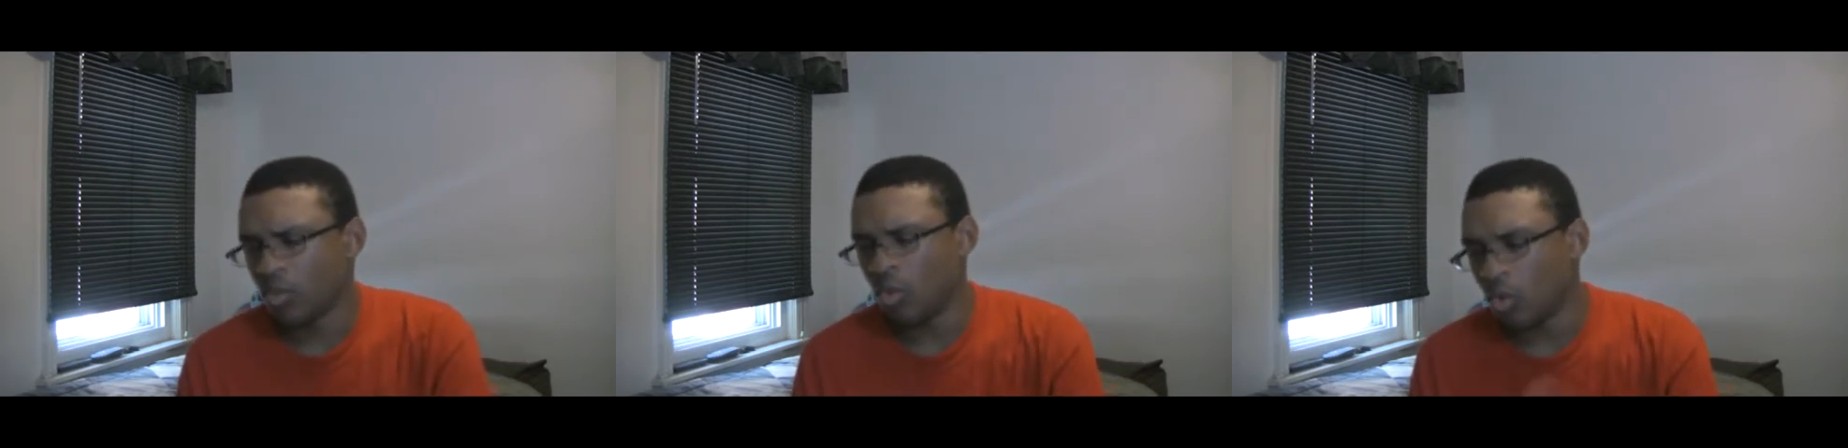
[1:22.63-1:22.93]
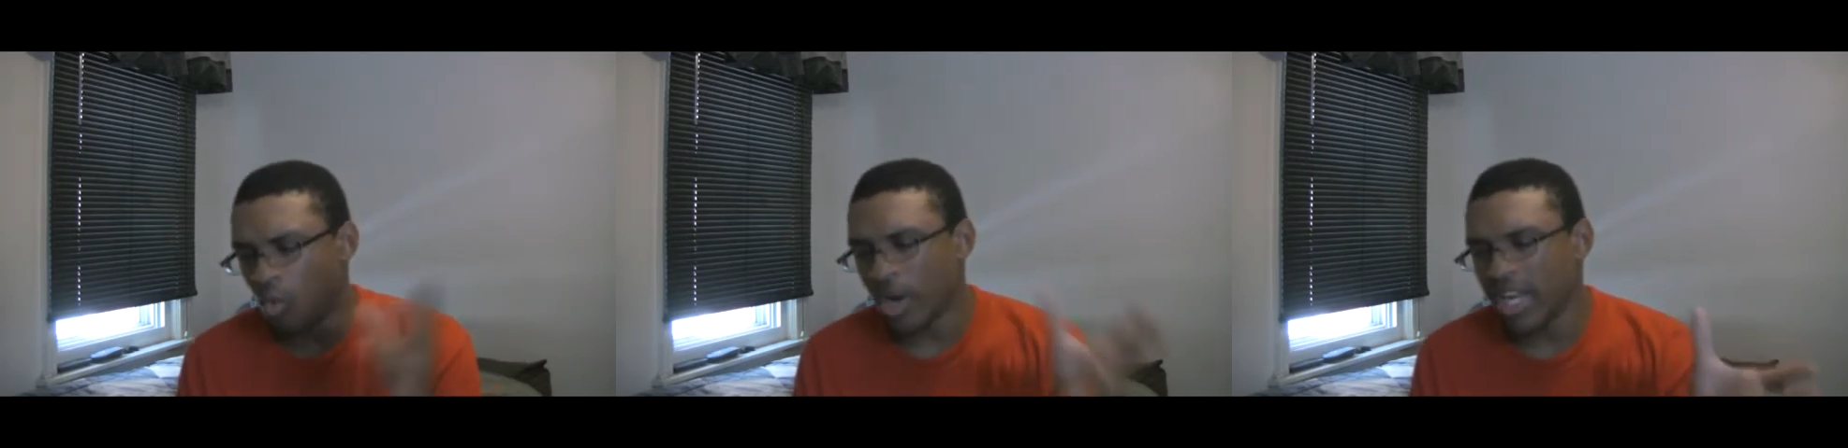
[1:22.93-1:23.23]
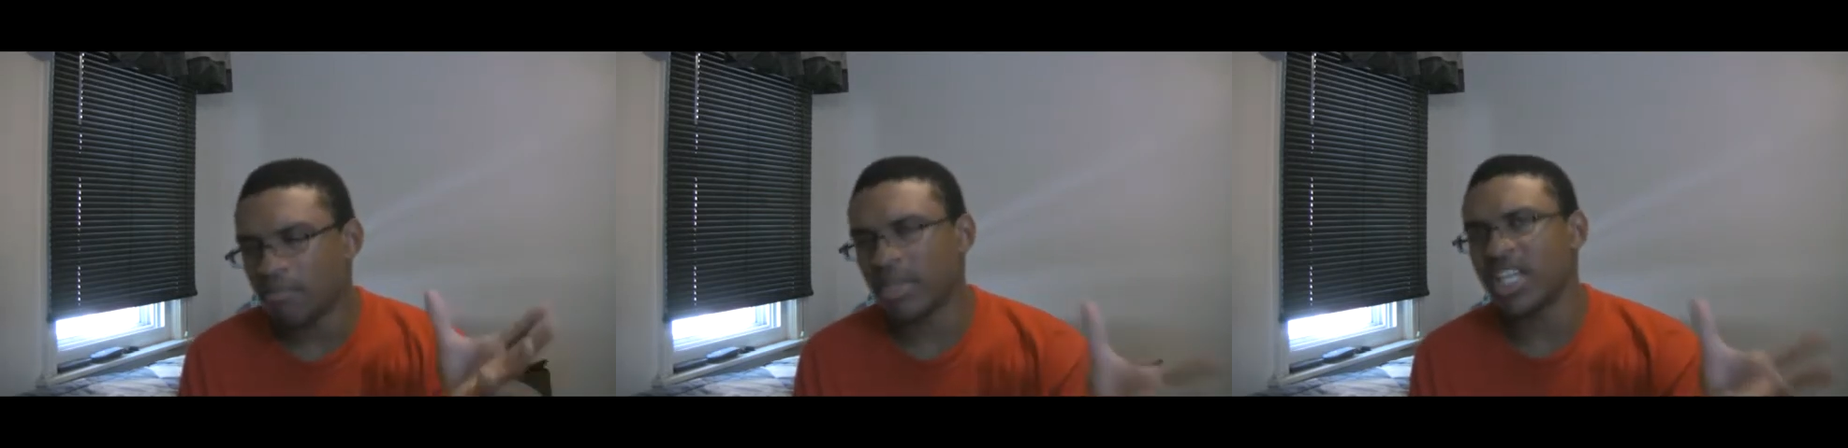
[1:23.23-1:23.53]
Would
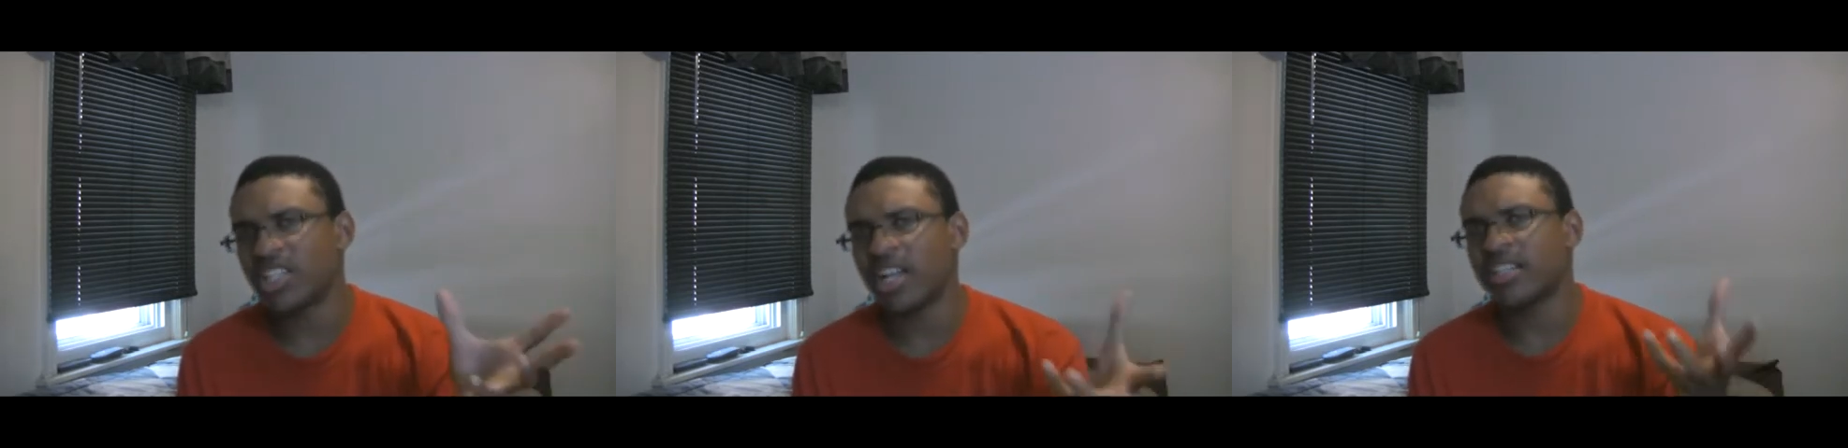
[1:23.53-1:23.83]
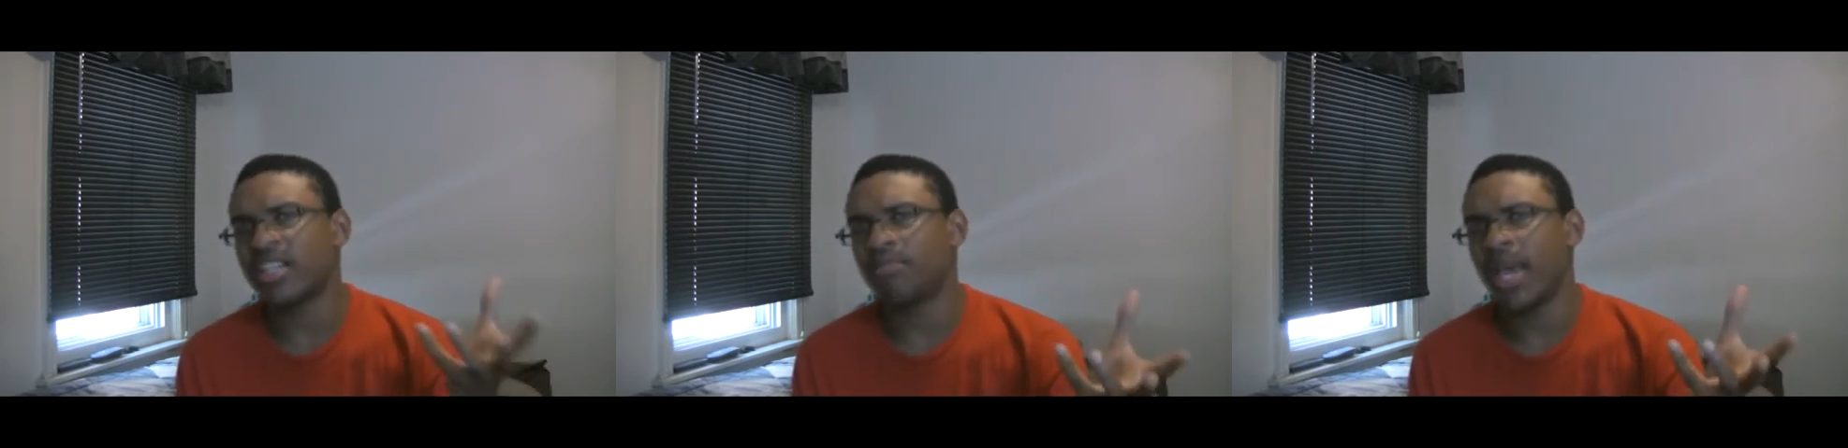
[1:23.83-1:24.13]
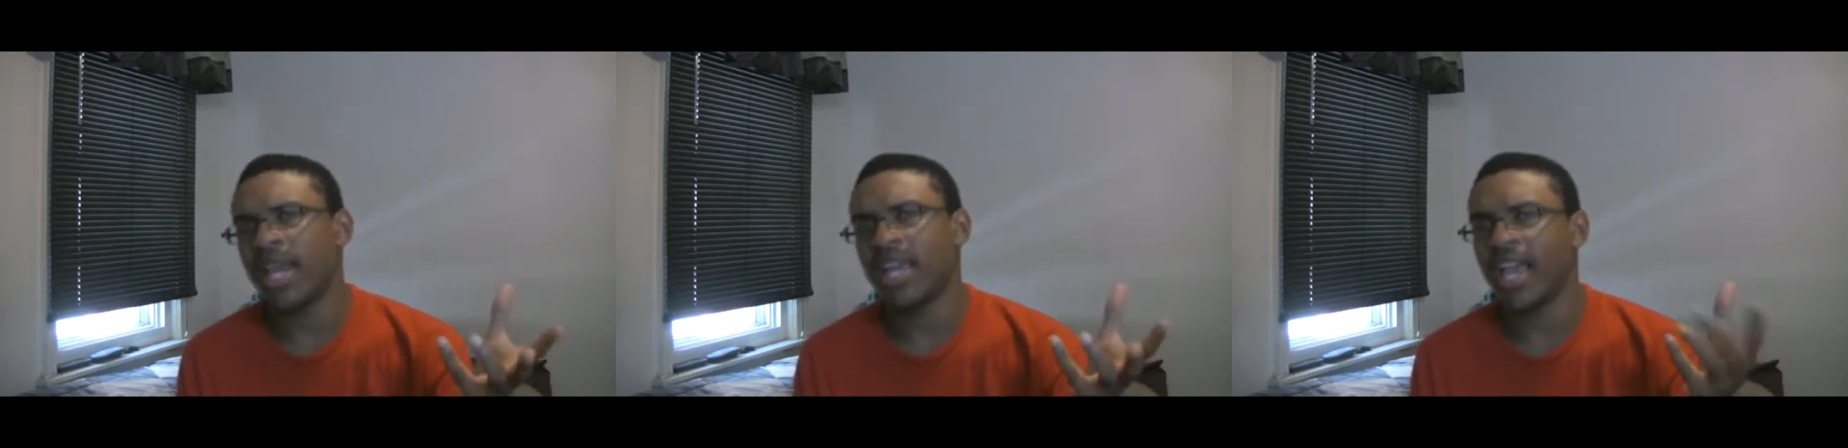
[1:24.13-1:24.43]
it be just as
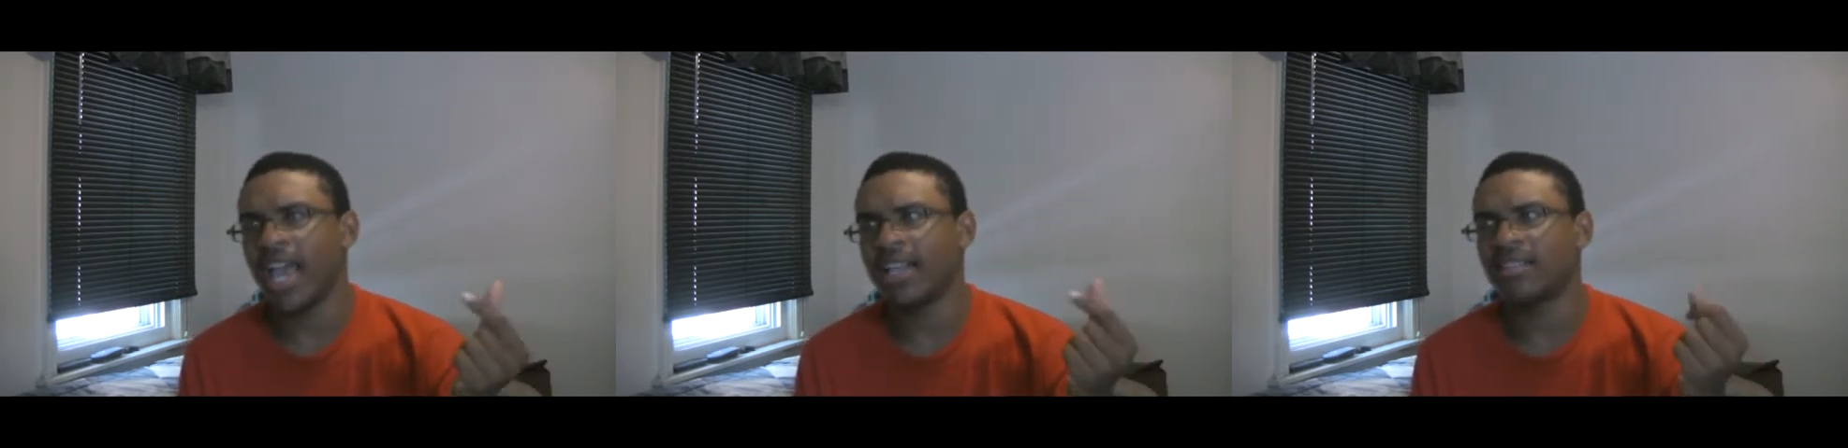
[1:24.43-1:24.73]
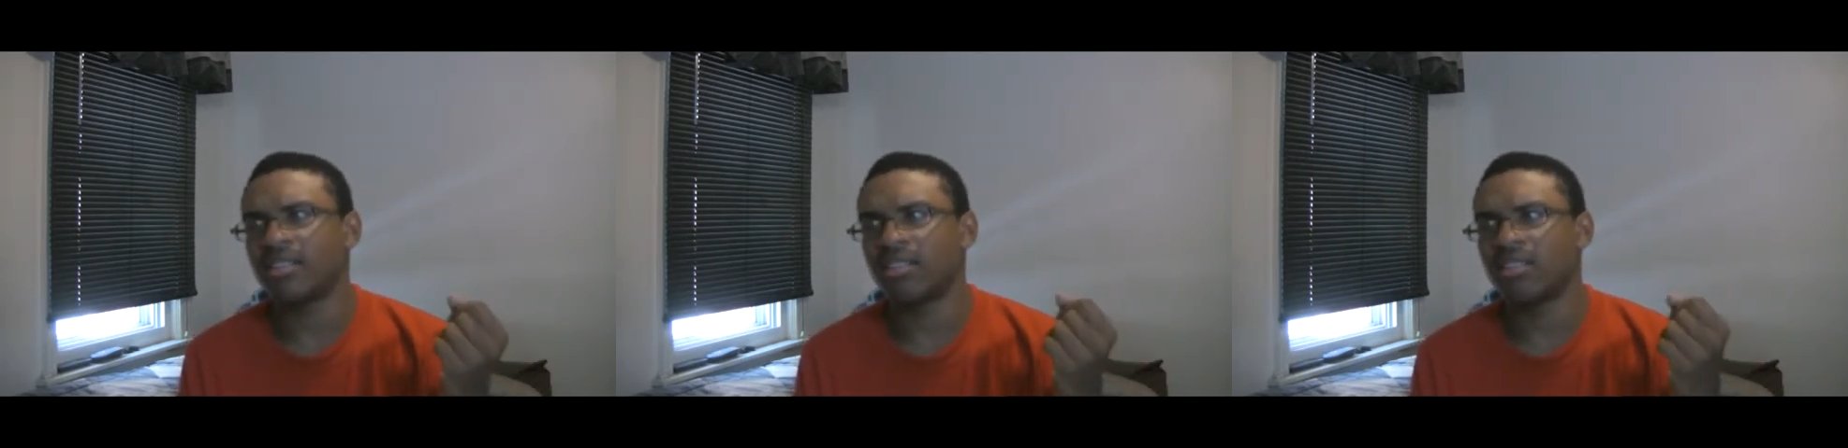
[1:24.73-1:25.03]
petty as